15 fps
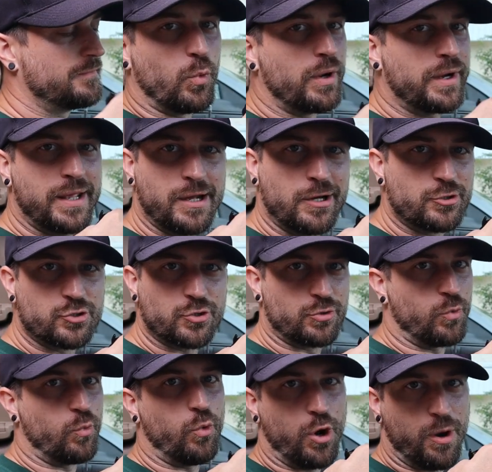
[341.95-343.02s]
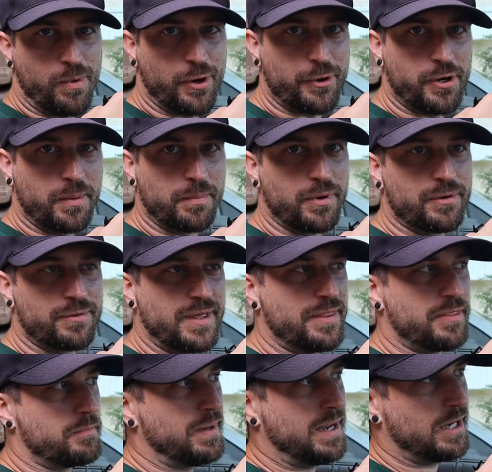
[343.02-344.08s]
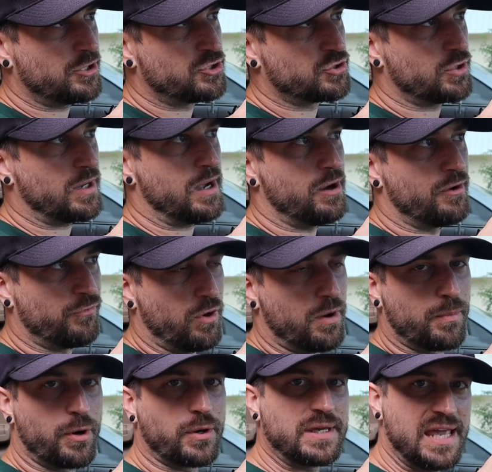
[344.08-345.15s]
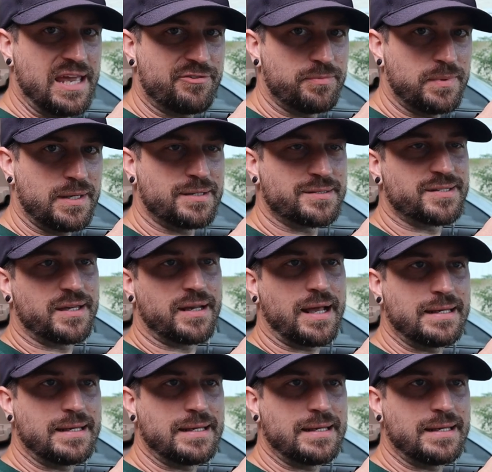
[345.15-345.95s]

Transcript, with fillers: 1 800 Walmart number that the manager of Walmart gave me and said,